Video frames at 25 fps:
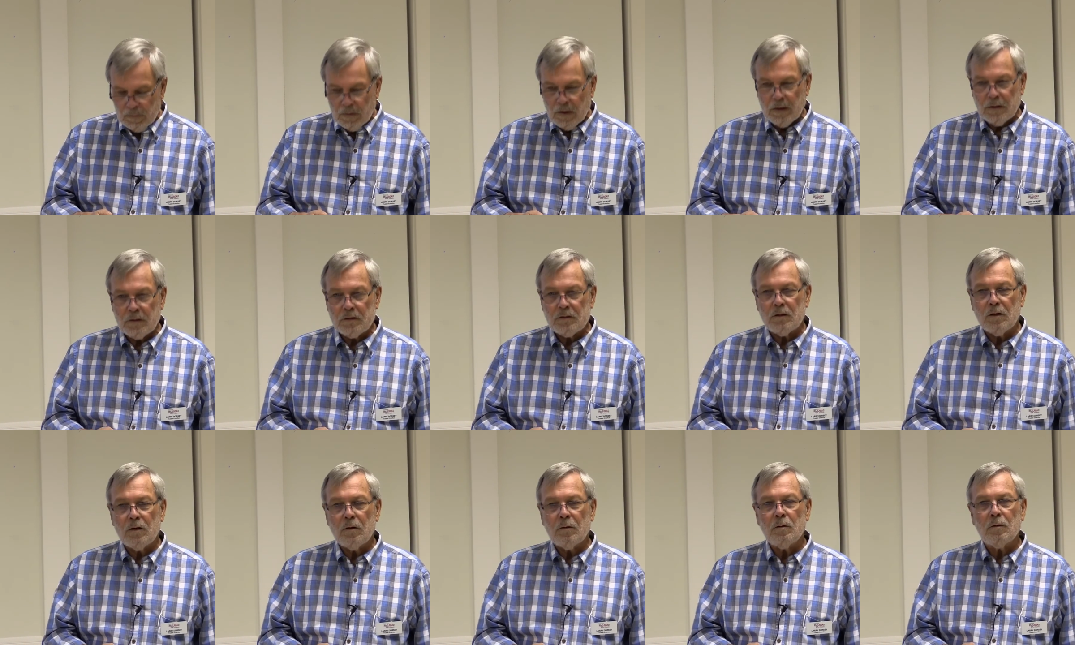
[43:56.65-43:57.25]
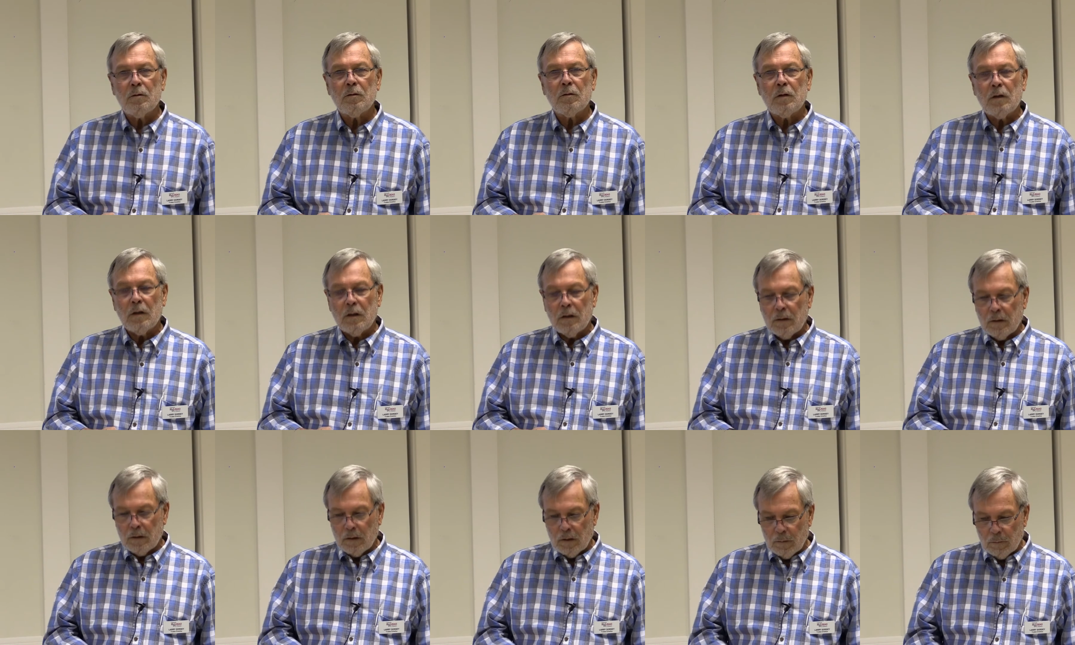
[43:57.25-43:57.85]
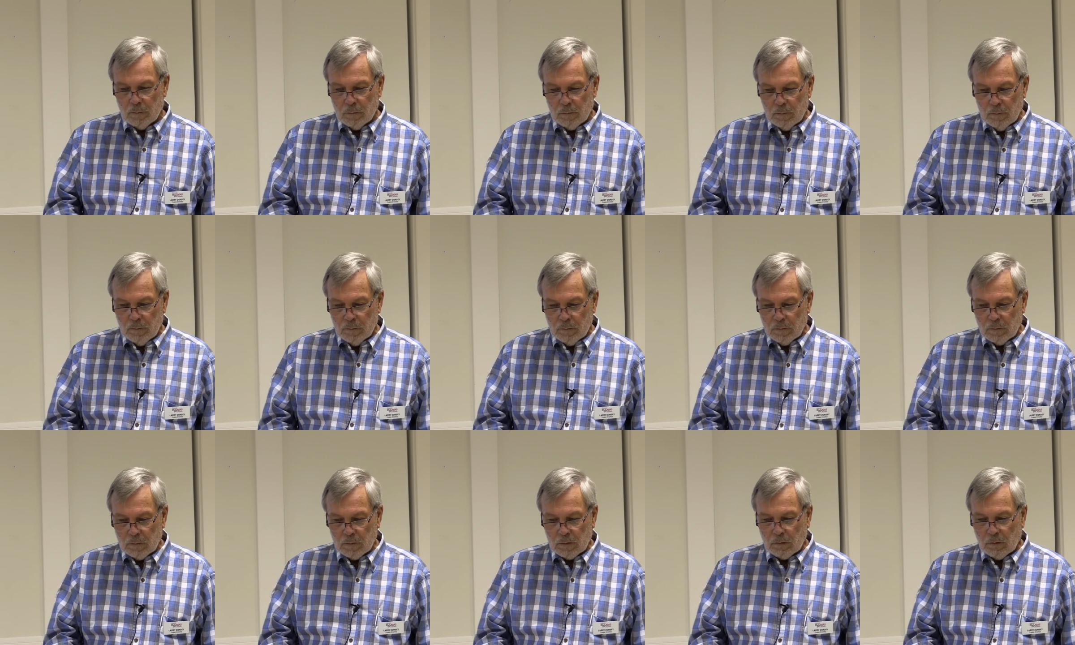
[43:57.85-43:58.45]
and so a
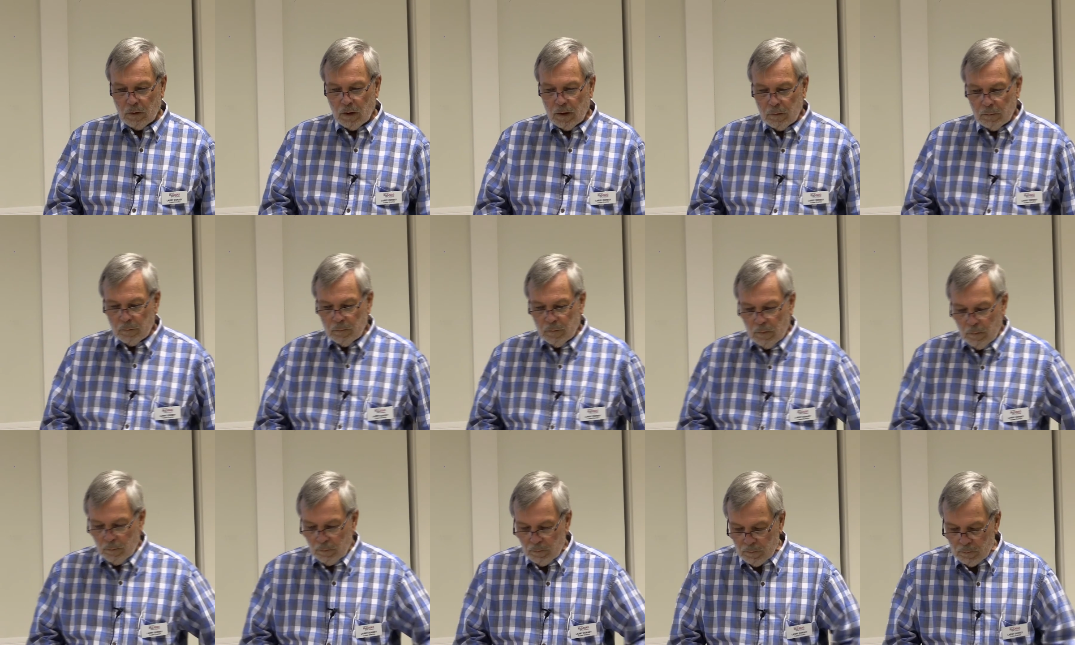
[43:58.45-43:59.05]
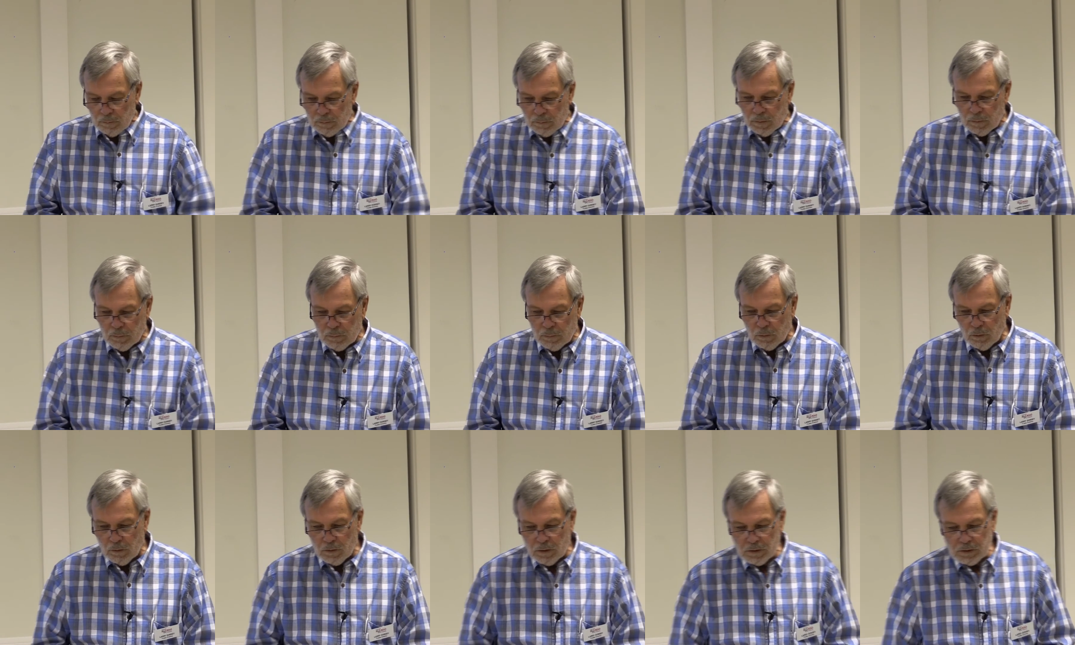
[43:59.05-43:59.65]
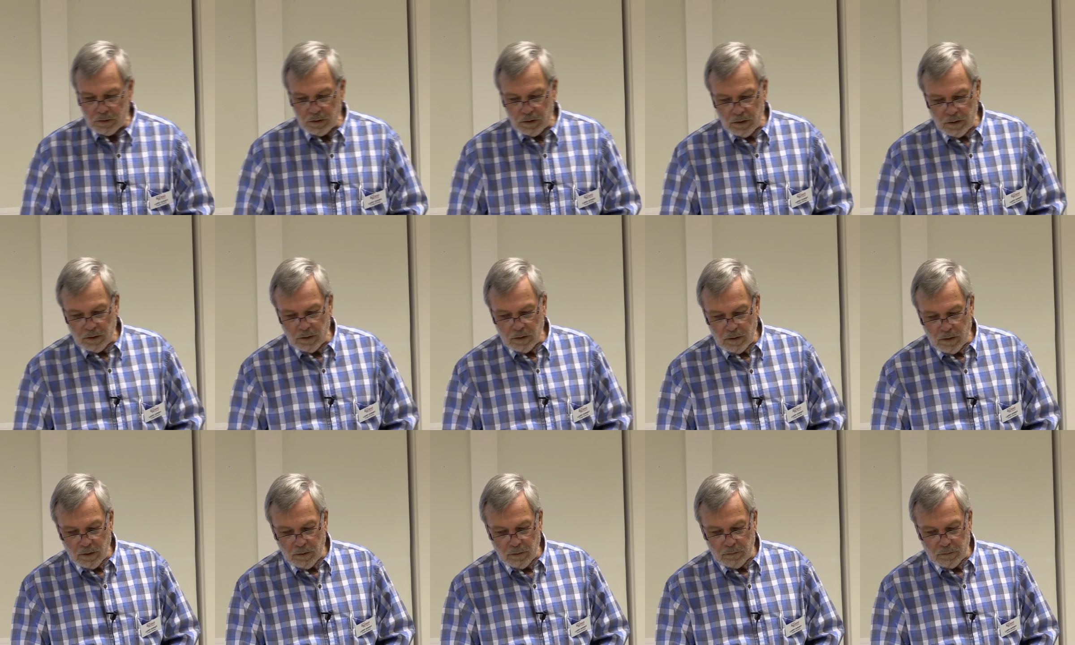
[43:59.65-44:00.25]
great
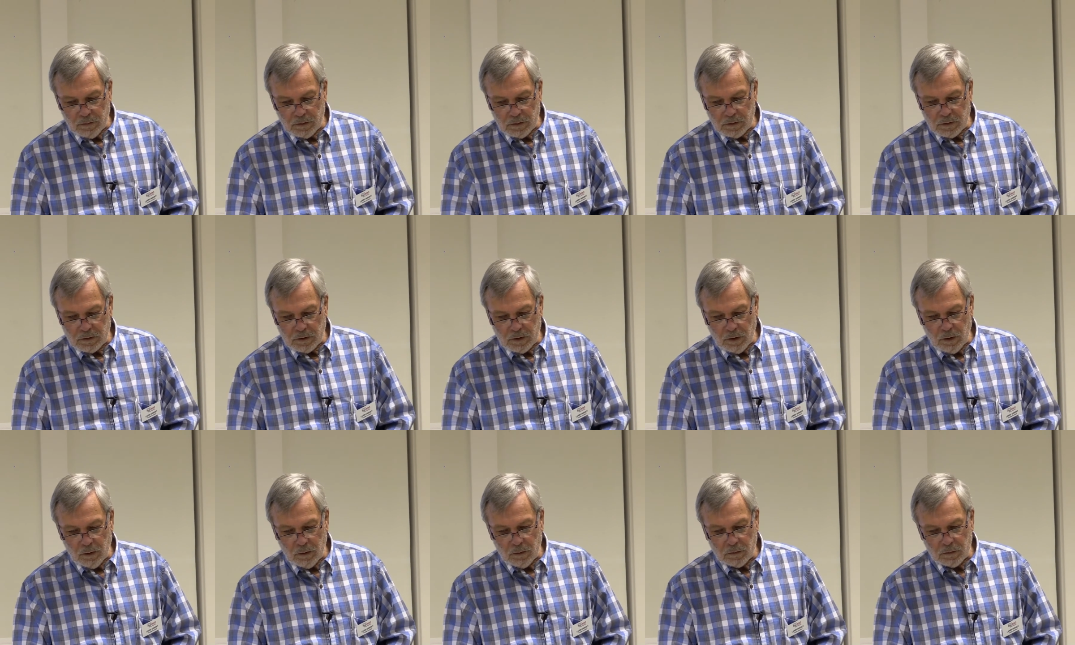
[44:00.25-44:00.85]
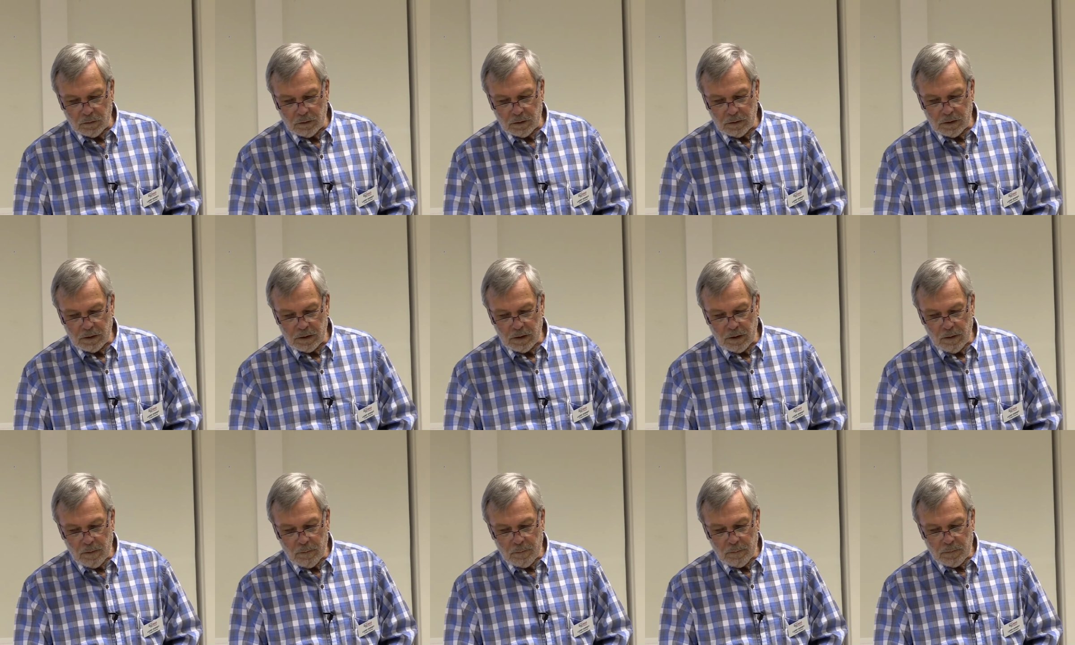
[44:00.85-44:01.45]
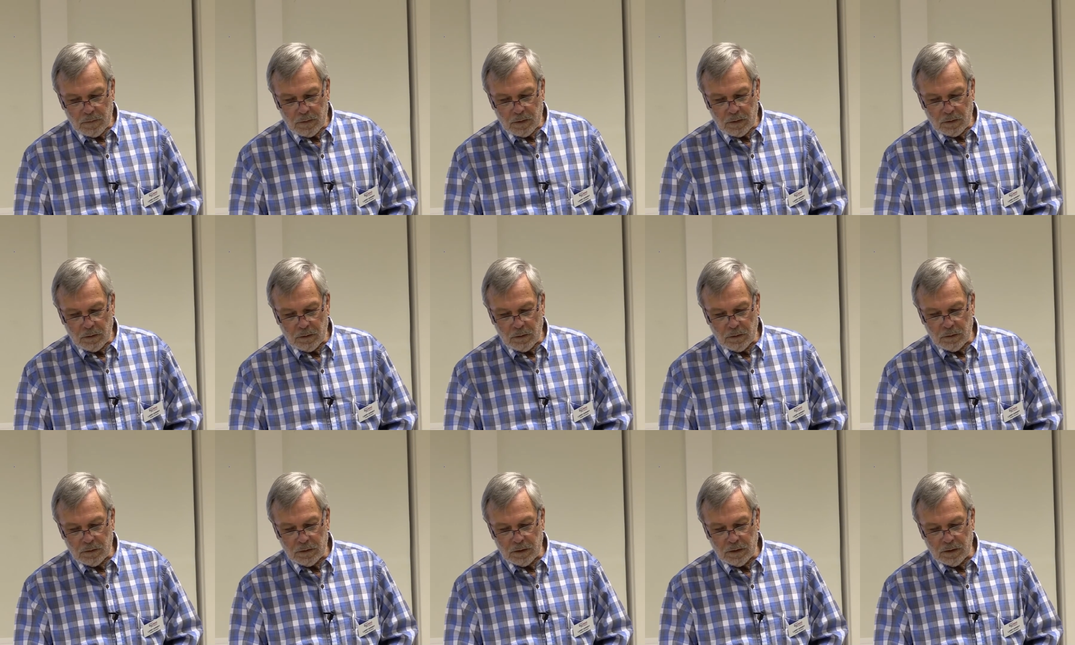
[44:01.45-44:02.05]
proportion of the stones
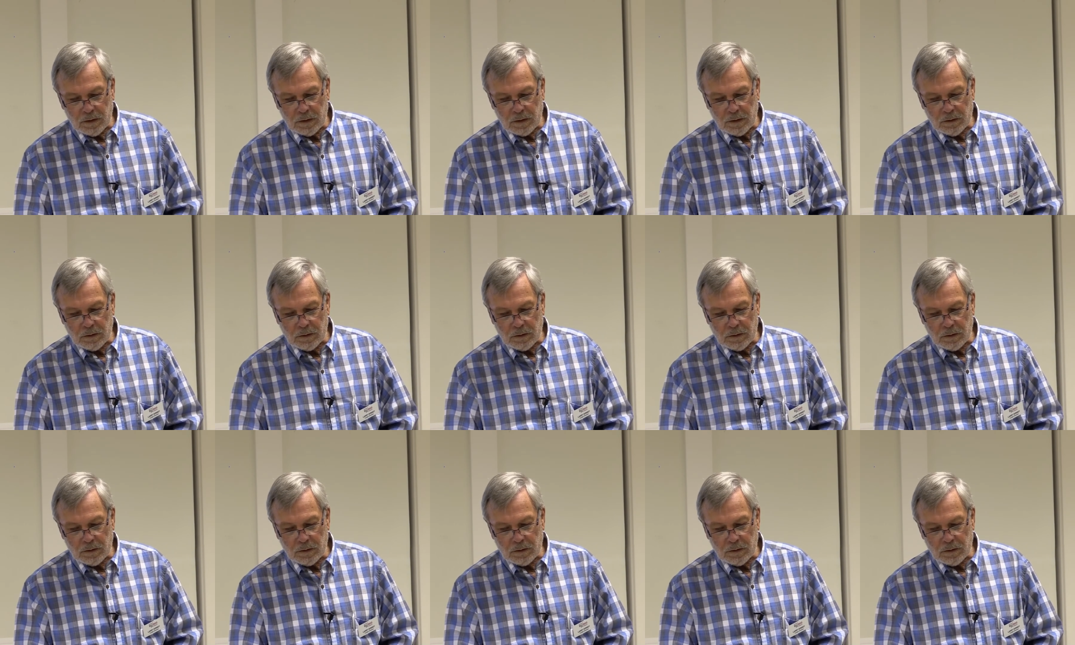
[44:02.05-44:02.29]
used in the